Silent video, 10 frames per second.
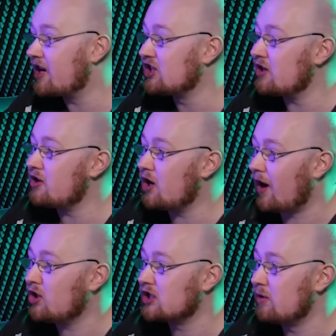Considering you know,
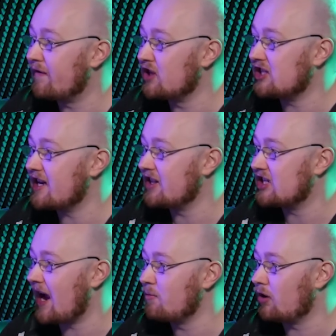I'd just do it for the sake of this
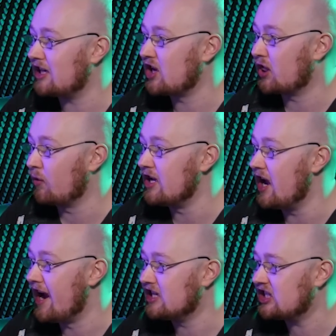game not lasting three
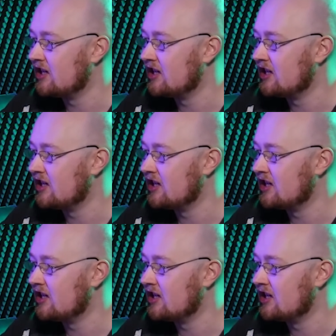years.